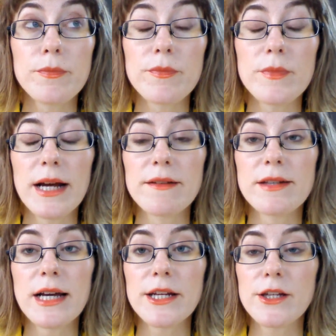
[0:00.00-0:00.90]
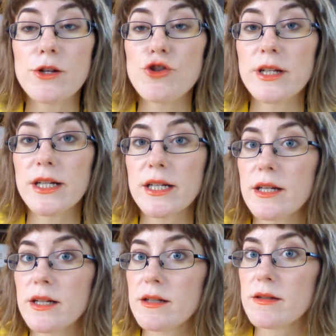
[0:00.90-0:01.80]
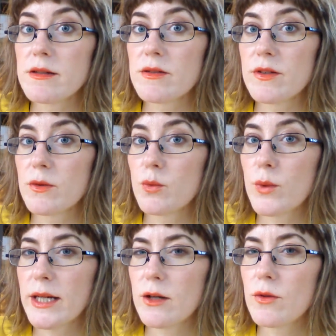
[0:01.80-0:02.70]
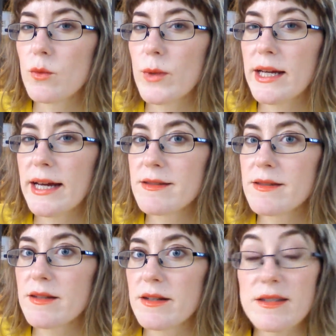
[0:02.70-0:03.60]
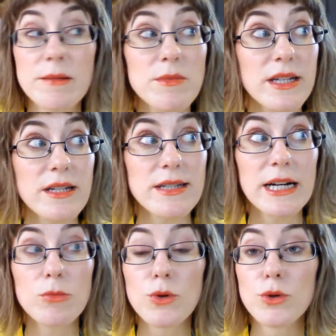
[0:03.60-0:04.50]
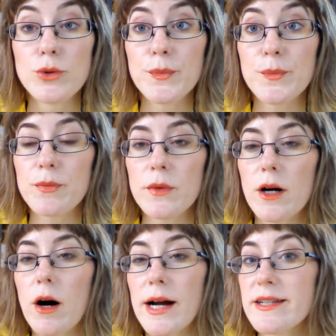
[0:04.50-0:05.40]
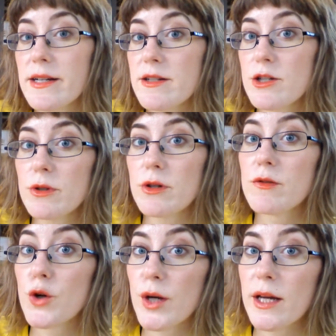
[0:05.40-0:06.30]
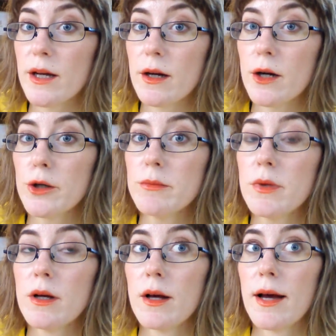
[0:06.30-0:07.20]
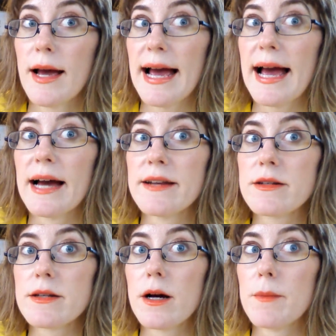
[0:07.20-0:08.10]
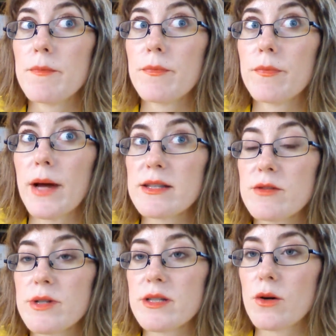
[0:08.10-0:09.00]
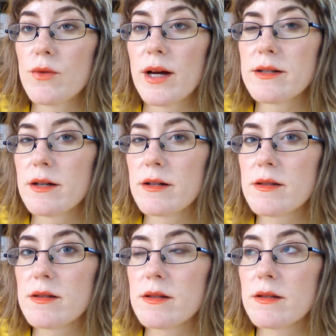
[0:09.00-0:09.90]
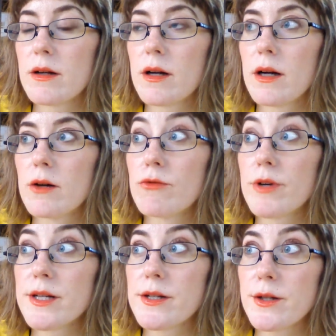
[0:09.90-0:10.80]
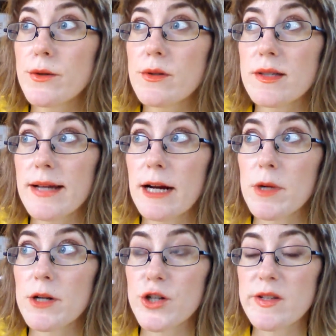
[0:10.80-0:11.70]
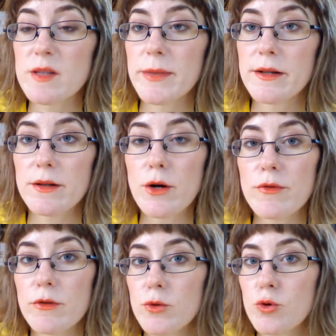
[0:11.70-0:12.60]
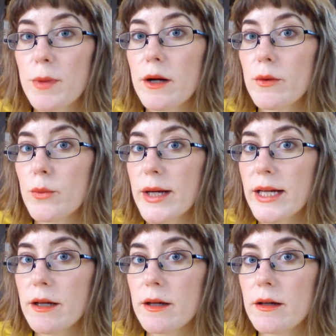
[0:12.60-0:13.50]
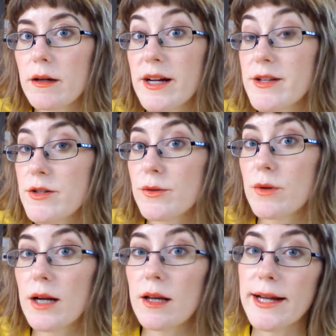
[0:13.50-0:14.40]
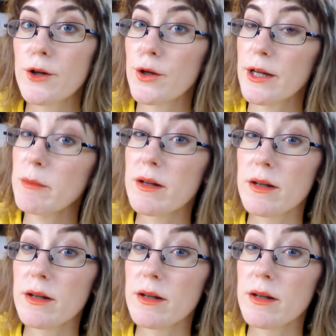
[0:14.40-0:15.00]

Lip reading: And that usually is for the week. On the weekends, I seem to eat out more. I tend to do a lot of cooking at home, and as a result, that does reduce how much I spend overall per week. I like cooking, but